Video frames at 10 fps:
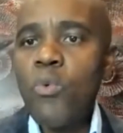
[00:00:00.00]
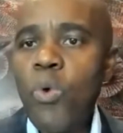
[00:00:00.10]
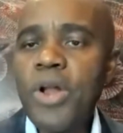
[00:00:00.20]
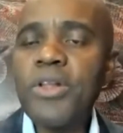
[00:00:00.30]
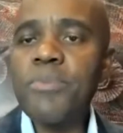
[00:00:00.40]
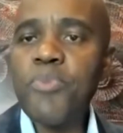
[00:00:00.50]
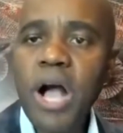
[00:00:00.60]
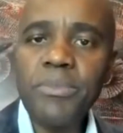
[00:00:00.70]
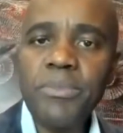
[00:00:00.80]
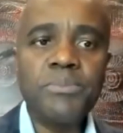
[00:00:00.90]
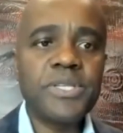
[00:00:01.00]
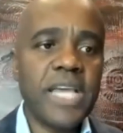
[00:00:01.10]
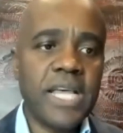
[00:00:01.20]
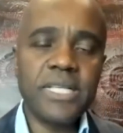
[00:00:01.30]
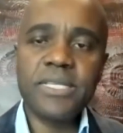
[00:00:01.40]
what are the problems
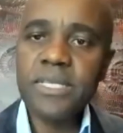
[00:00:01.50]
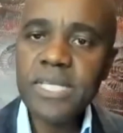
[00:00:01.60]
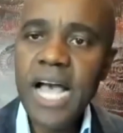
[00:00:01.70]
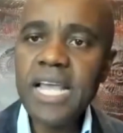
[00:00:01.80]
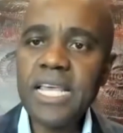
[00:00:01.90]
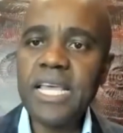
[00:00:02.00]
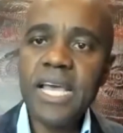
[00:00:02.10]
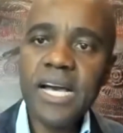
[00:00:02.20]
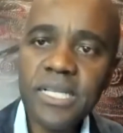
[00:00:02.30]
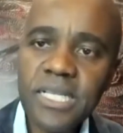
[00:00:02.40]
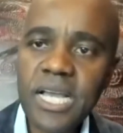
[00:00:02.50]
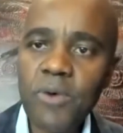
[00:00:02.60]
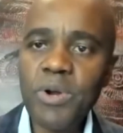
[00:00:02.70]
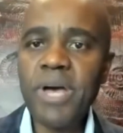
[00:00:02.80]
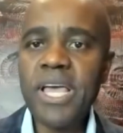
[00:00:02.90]
in society? Healthcare. When my